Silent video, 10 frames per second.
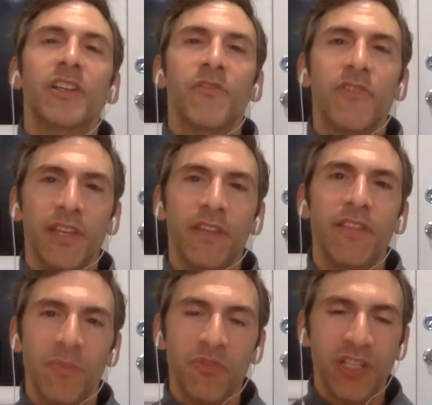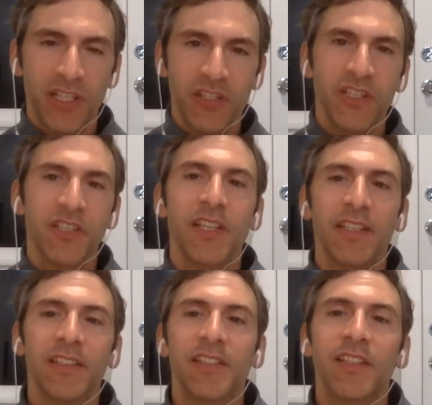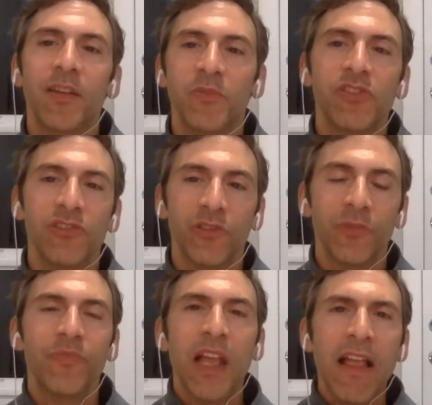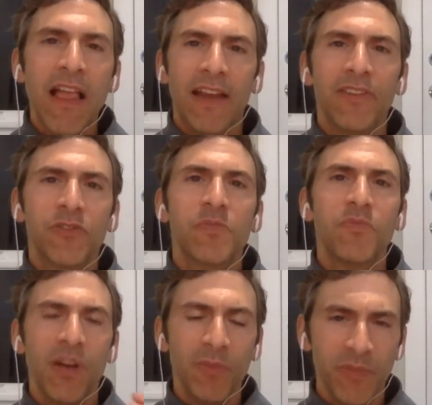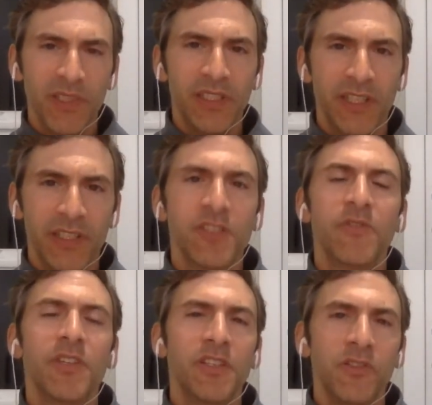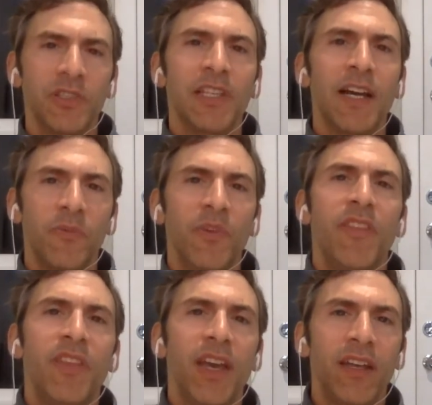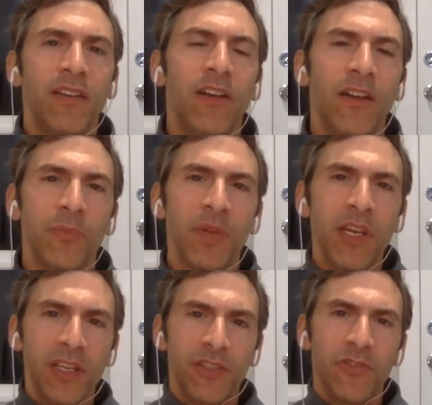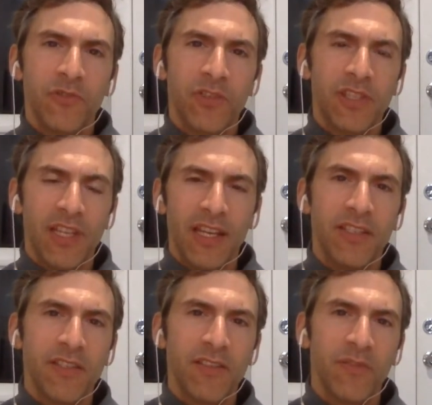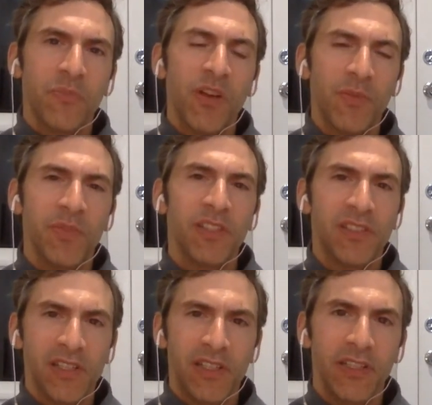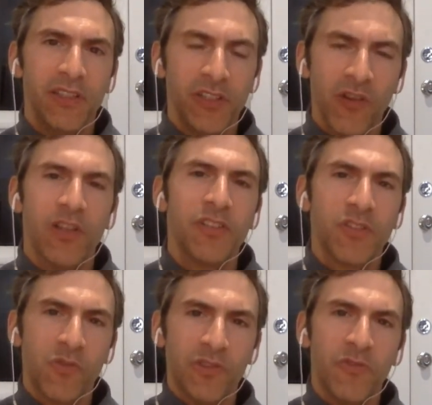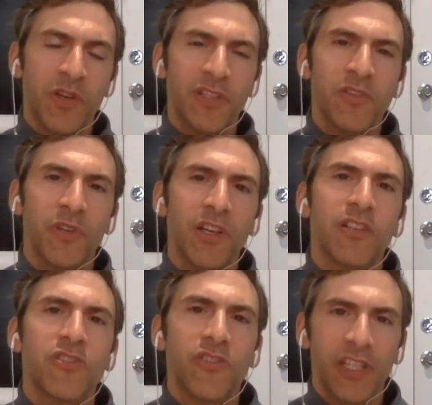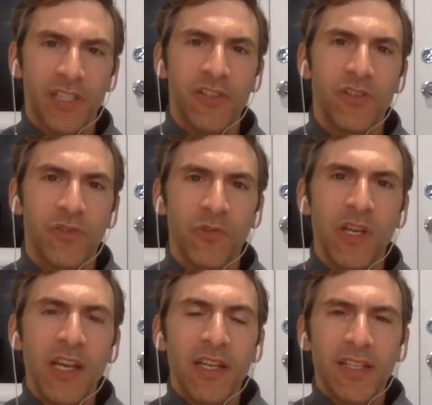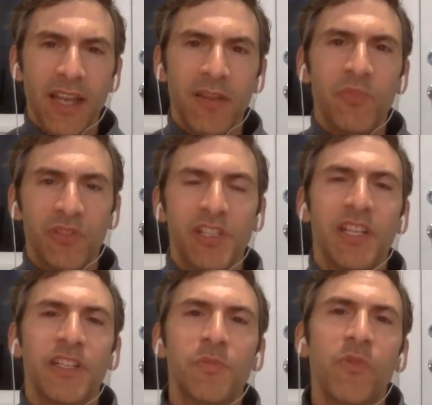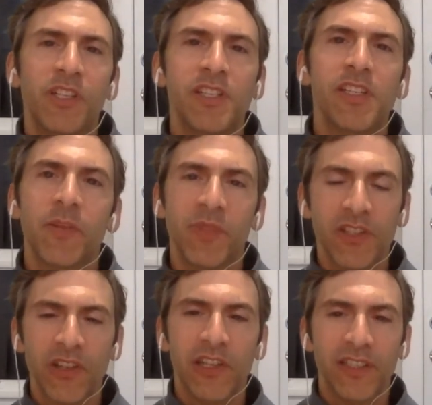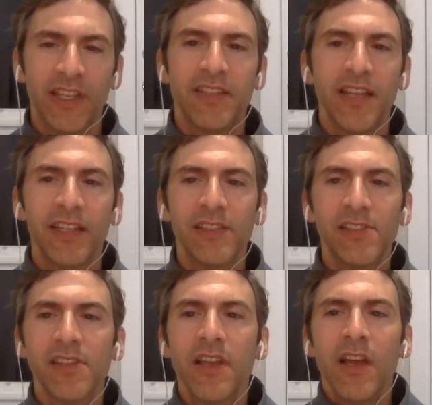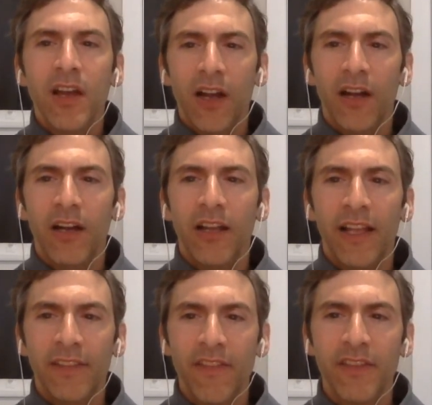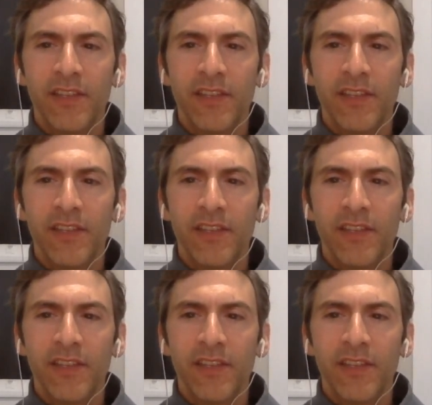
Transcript: you think that prediction is likely to come true. And those probabilities, you can do a lot with that. You slice the probability, on a score of 1 to 100 into 10 percentage point segments called deciles. And